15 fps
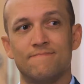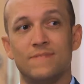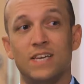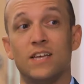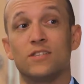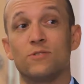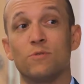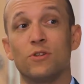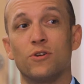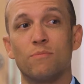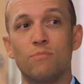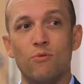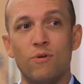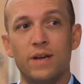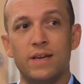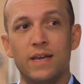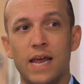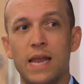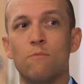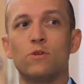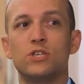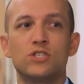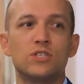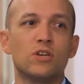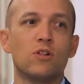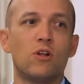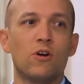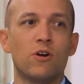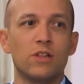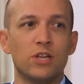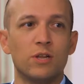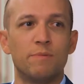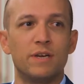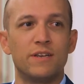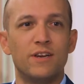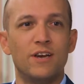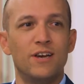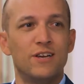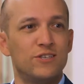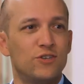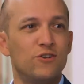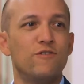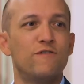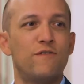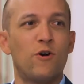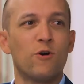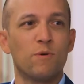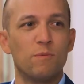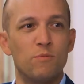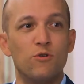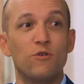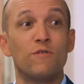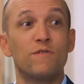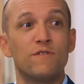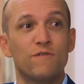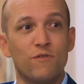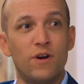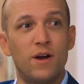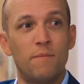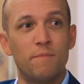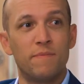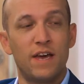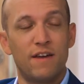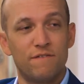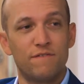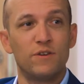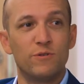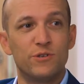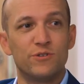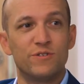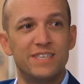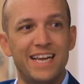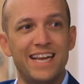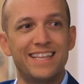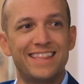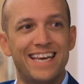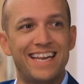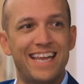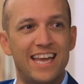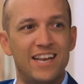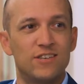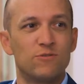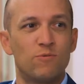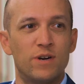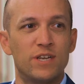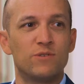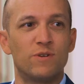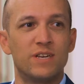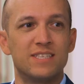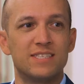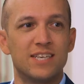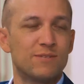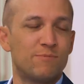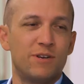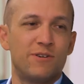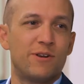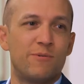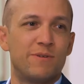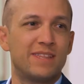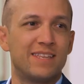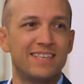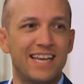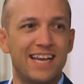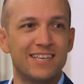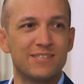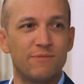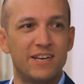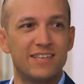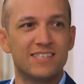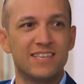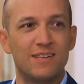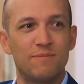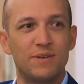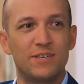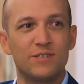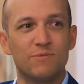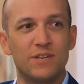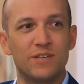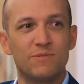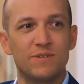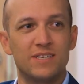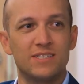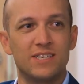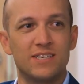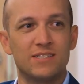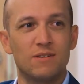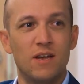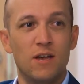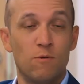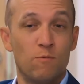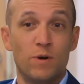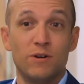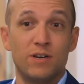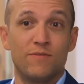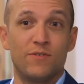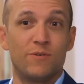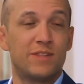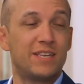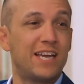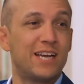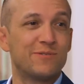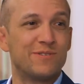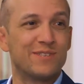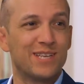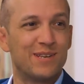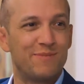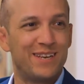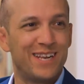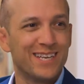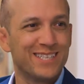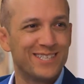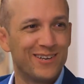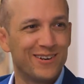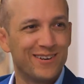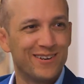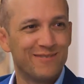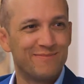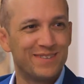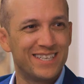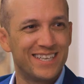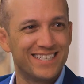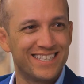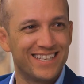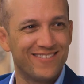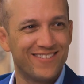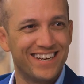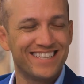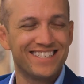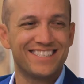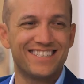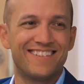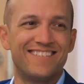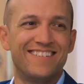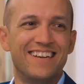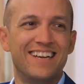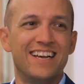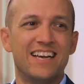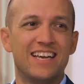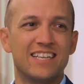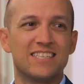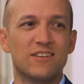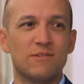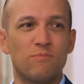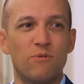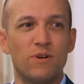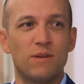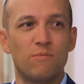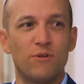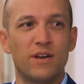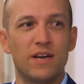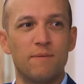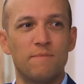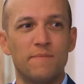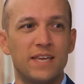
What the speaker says: Yeah, that's a really good point. And we still are a little bit too far removed from that future date, that end 2026. We don't know what the tax rate is going to be in 2026. We don't even know what the tax rate is going to be next year, potentially, right? So that's a good point you bring up.